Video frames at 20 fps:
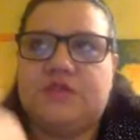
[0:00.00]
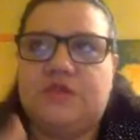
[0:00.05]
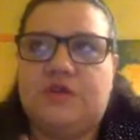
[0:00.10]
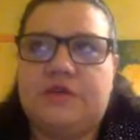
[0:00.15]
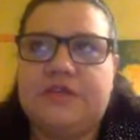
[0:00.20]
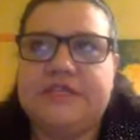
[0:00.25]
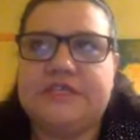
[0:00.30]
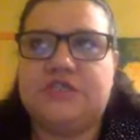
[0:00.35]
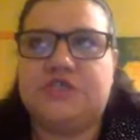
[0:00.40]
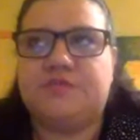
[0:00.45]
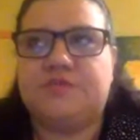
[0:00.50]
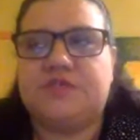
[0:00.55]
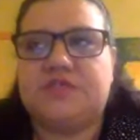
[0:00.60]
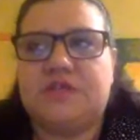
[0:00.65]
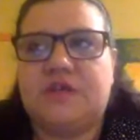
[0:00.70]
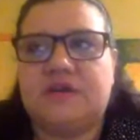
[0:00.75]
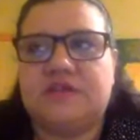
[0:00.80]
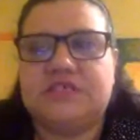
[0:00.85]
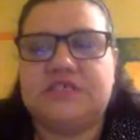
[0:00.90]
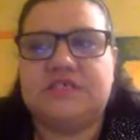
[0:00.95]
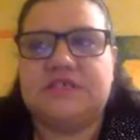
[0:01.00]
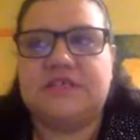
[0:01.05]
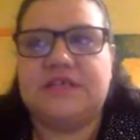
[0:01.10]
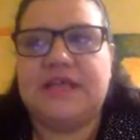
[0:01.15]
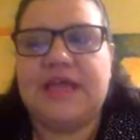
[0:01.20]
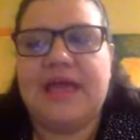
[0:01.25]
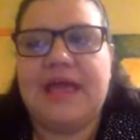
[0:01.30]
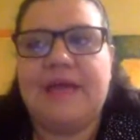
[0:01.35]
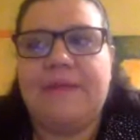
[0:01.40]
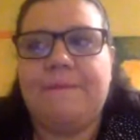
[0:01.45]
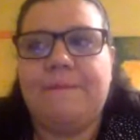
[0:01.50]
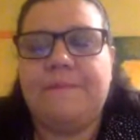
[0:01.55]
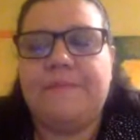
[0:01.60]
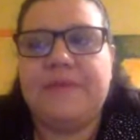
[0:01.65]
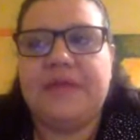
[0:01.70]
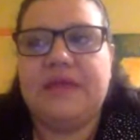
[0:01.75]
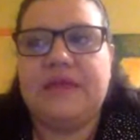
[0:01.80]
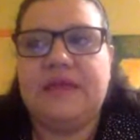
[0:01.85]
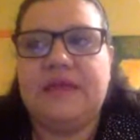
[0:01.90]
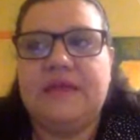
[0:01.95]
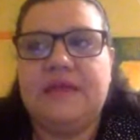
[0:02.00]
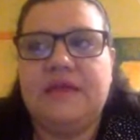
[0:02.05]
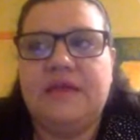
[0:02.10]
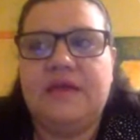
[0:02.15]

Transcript: knowledge production can be